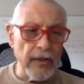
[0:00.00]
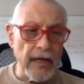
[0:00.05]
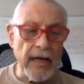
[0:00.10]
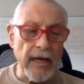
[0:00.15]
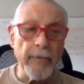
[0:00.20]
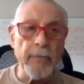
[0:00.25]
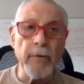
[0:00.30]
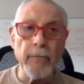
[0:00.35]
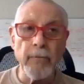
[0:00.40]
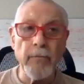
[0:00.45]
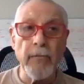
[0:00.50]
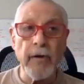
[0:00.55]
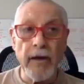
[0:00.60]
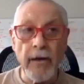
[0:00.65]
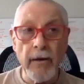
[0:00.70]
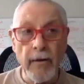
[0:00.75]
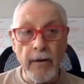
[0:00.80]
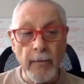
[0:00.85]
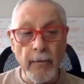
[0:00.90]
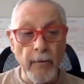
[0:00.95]
I'm
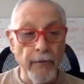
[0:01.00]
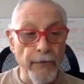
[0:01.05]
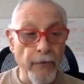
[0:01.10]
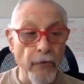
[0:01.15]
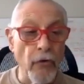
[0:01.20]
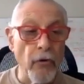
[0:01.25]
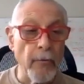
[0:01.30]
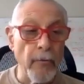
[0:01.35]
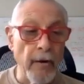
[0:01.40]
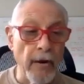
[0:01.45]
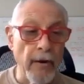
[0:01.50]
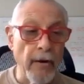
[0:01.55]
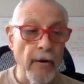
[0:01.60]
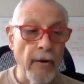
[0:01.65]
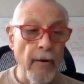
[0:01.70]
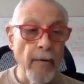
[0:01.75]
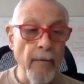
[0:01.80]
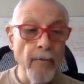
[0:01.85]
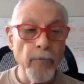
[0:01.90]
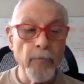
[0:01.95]
a former
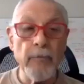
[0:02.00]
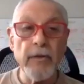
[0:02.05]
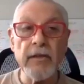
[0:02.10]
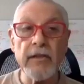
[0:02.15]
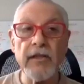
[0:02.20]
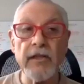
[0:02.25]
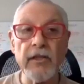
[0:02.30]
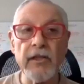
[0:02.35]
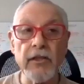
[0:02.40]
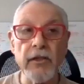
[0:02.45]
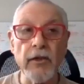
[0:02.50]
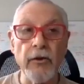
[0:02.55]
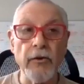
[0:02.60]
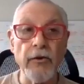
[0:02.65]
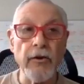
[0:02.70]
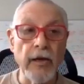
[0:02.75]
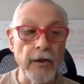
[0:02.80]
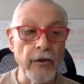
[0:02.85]
business owner.